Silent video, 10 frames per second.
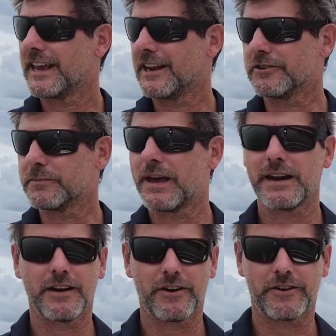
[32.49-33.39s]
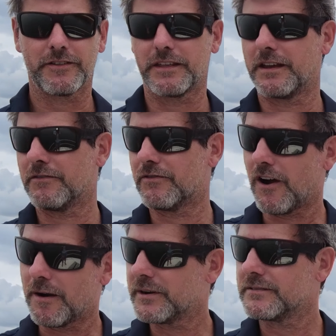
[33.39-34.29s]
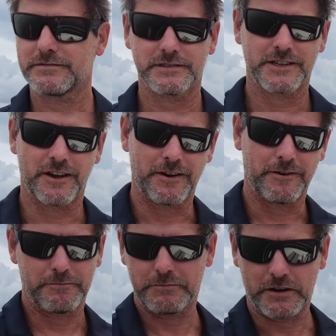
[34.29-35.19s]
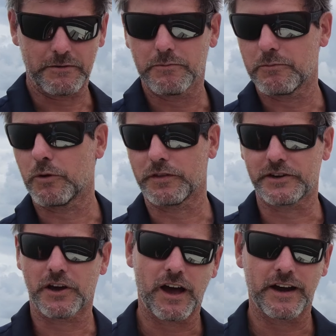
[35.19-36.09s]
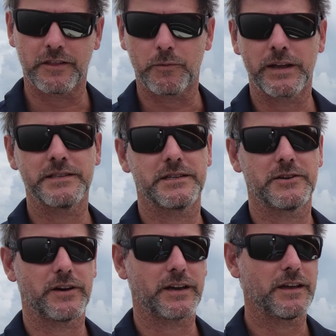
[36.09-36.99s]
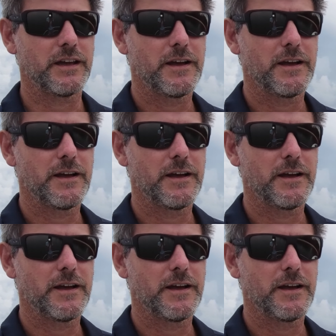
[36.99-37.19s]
It'll depend a lot on the environment, so what the tide and the winds are doing,